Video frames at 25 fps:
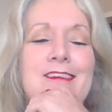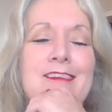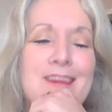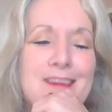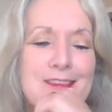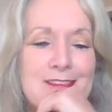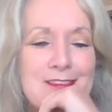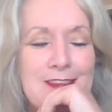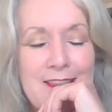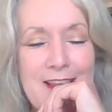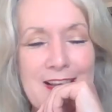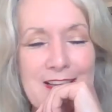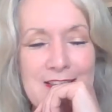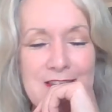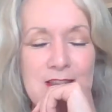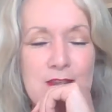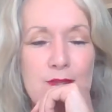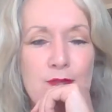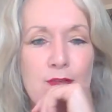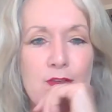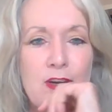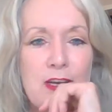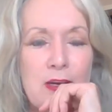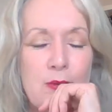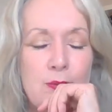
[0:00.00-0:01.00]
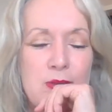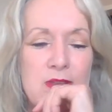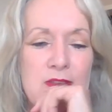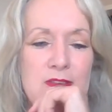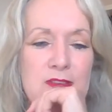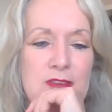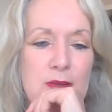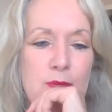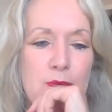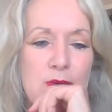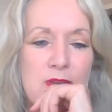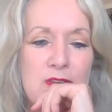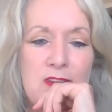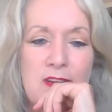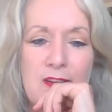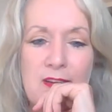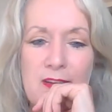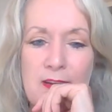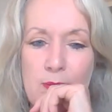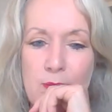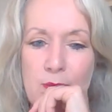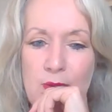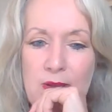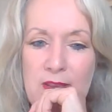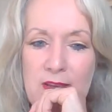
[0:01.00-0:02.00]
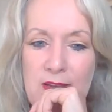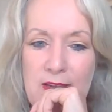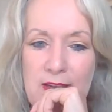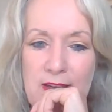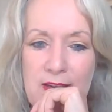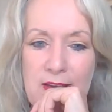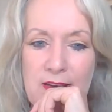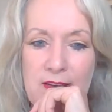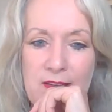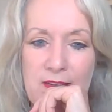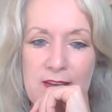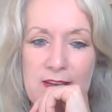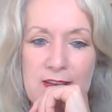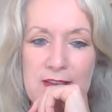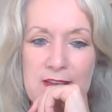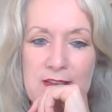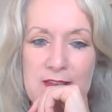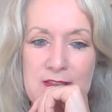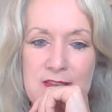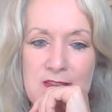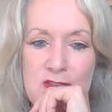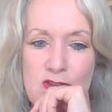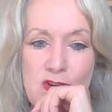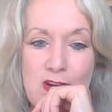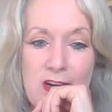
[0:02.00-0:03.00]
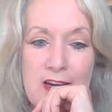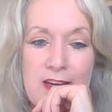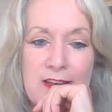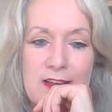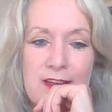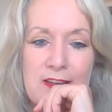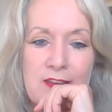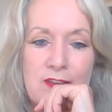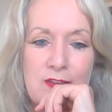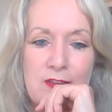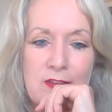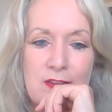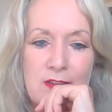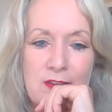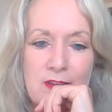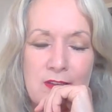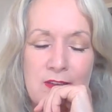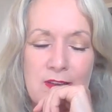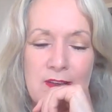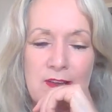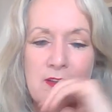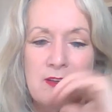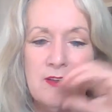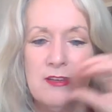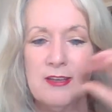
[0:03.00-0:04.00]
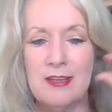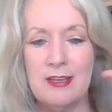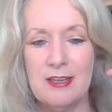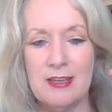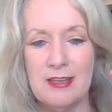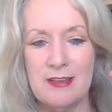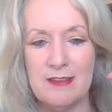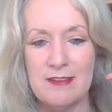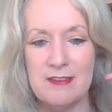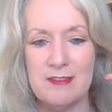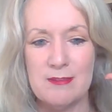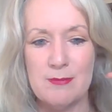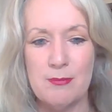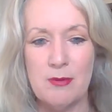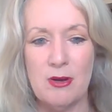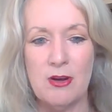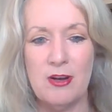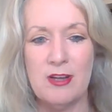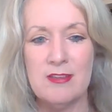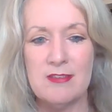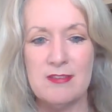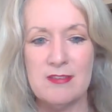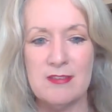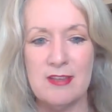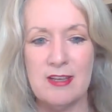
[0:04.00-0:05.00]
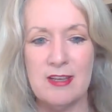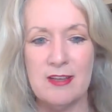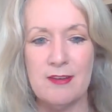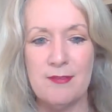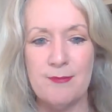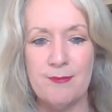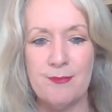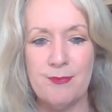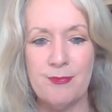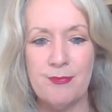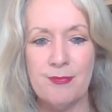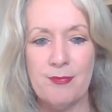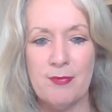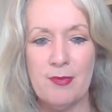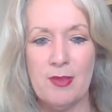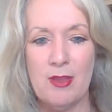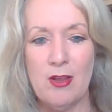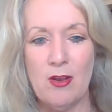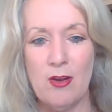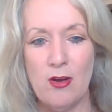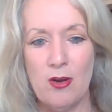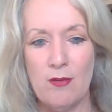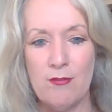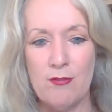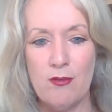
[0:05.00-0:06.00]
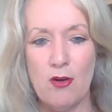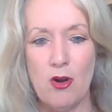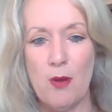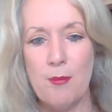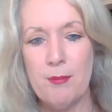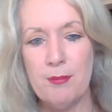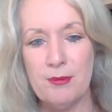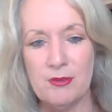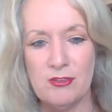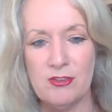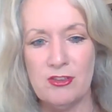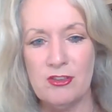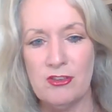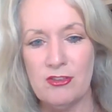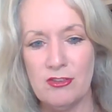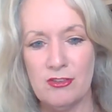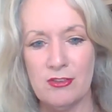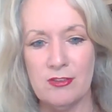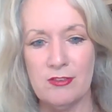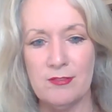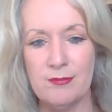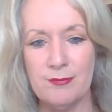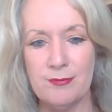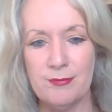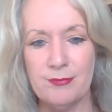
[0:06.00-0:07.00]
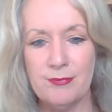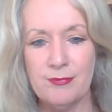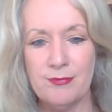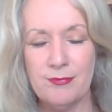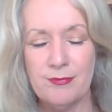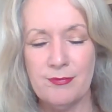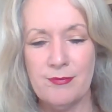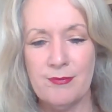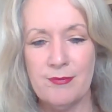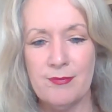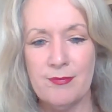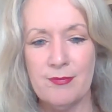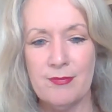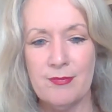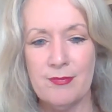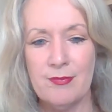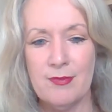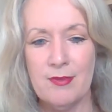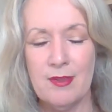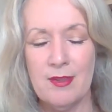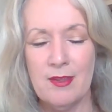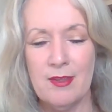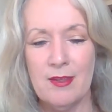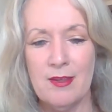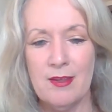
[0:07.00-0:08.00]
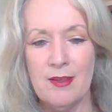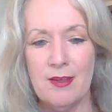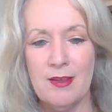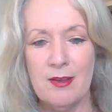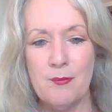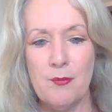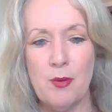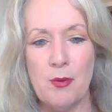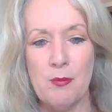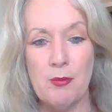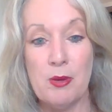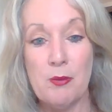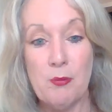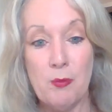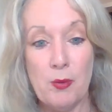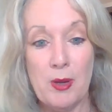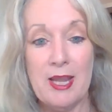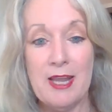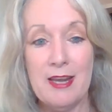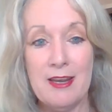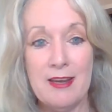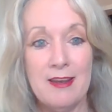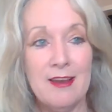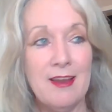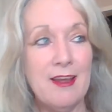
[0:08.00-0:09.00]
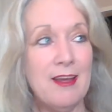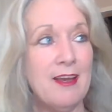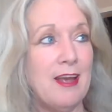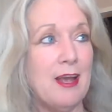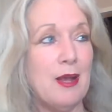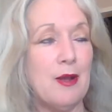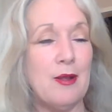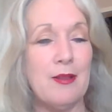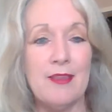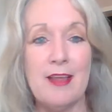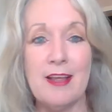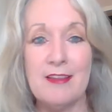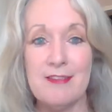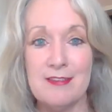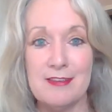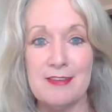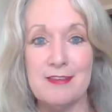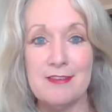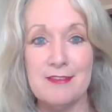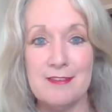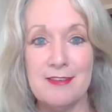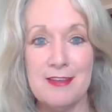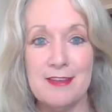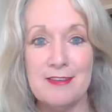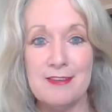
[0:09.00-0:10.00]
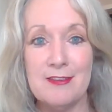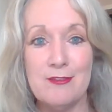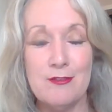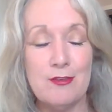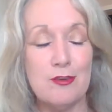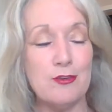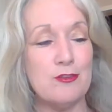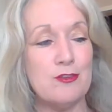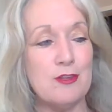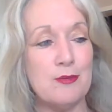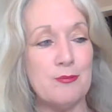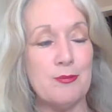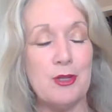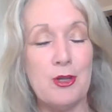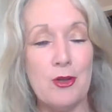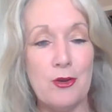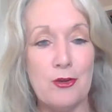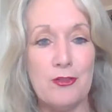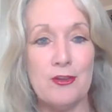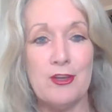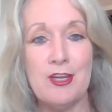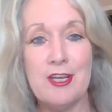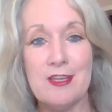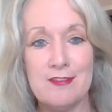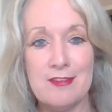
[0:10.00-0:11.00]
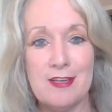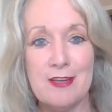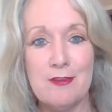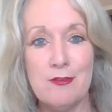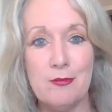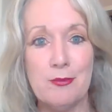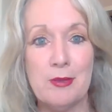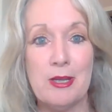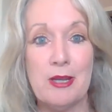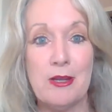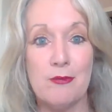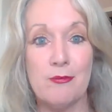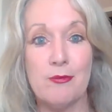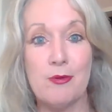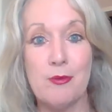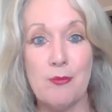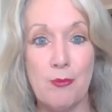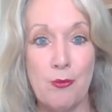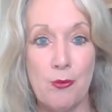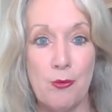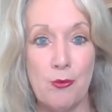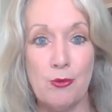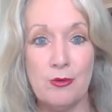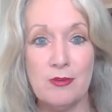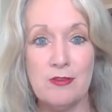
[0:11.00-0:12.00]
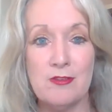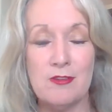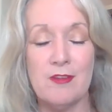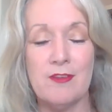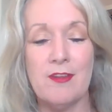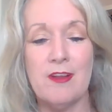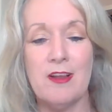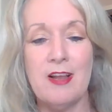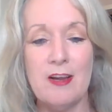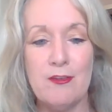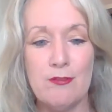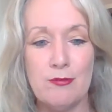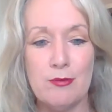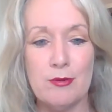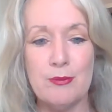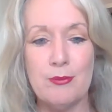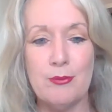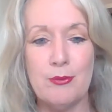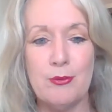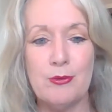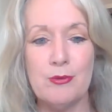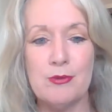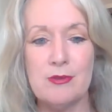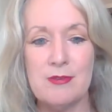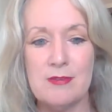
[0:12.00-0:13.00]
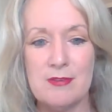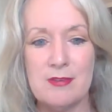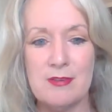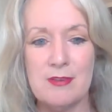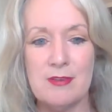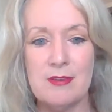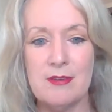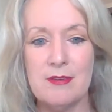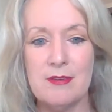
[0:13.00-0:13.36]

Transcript: So that's the frequency we're dealing with here, is training in this mindset of competition where we win, and that's an incentive because then we go to the next level, we get a reward. So they'll have rewards